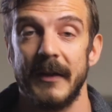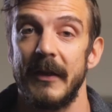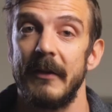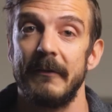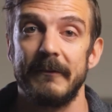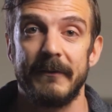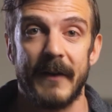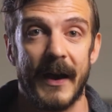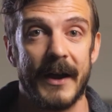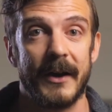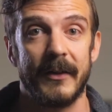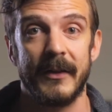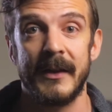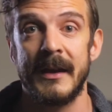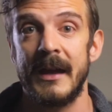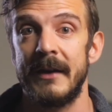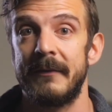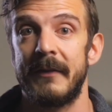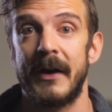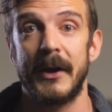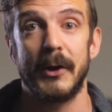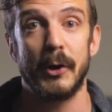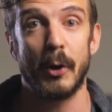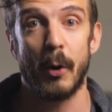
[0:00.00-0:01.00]
And then finally,
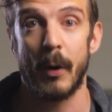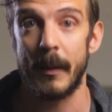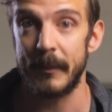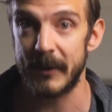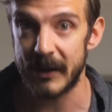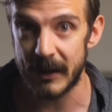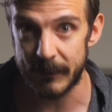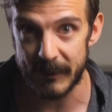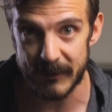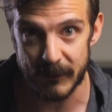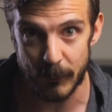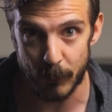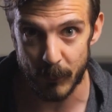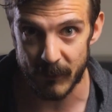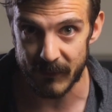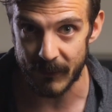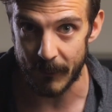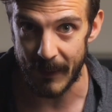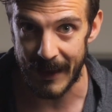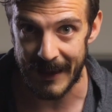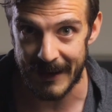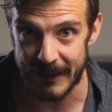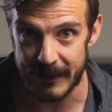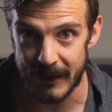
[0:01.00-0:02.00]
if I know I'm gonna be doing
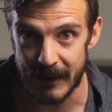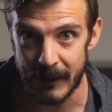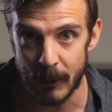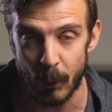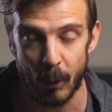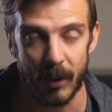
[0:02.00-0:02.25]
some editing,